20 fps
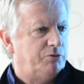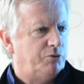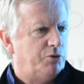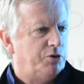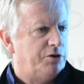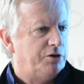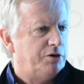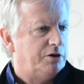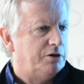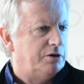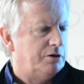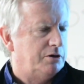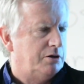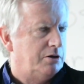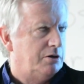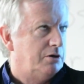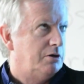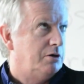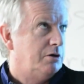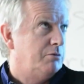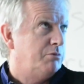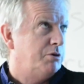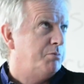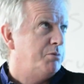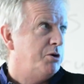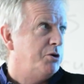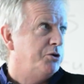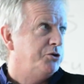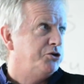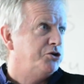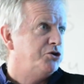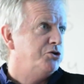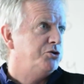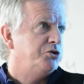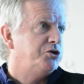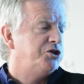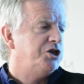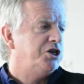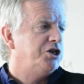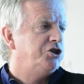where the proposed new
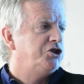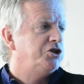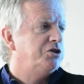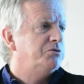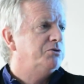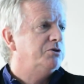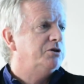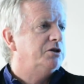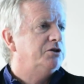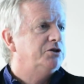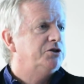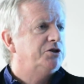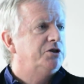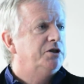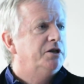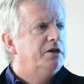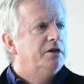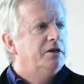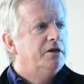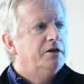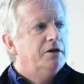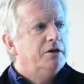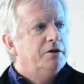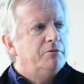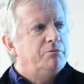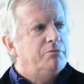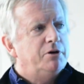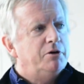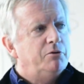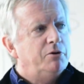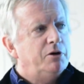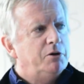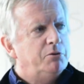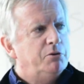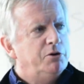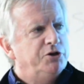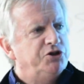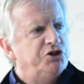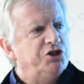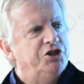station was. But what
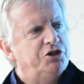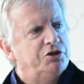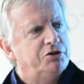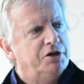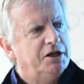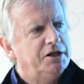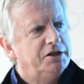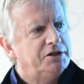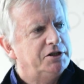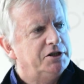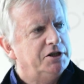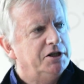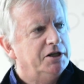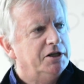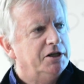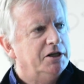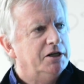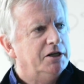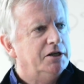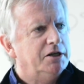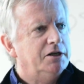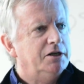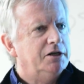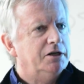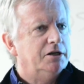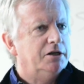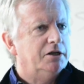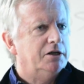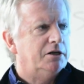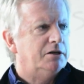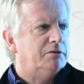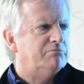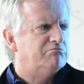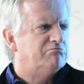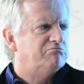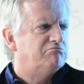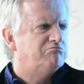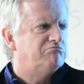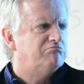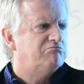was interesting and
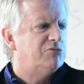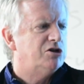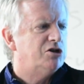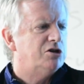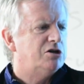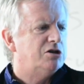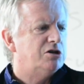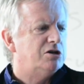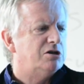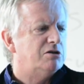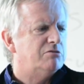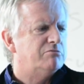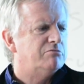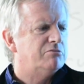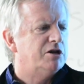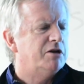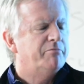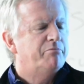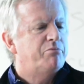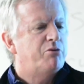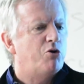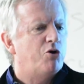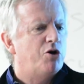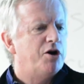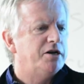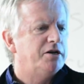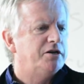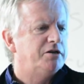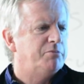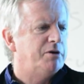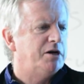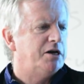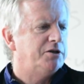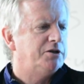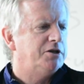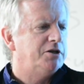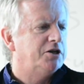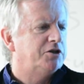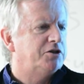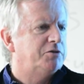um, uh, important about
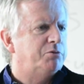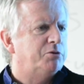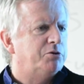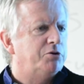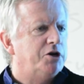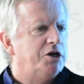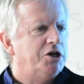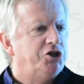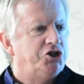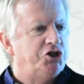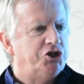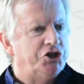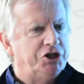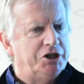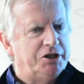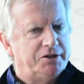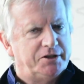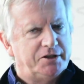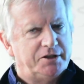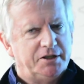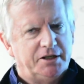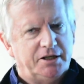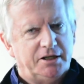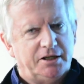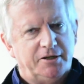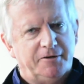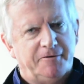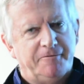the exploration is that